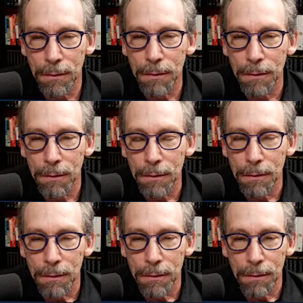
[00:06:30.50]

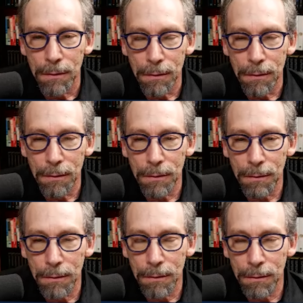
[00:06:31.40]

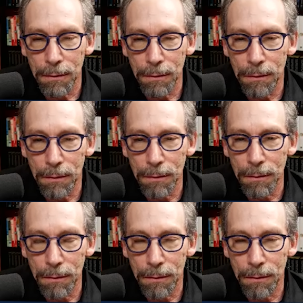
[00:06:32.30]

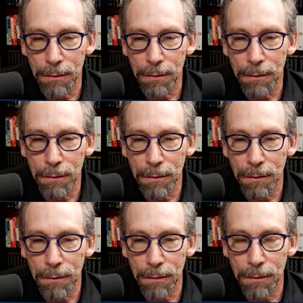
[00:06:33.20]

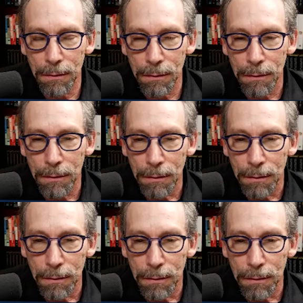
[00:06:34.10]

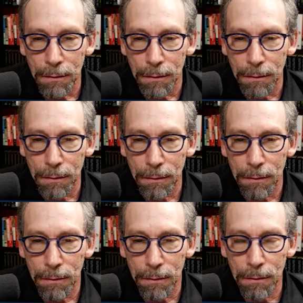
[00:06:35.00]

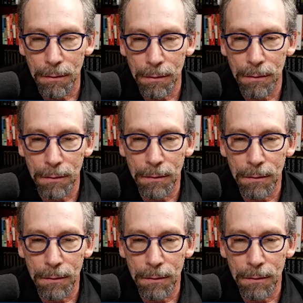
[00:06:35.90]
(not speaking)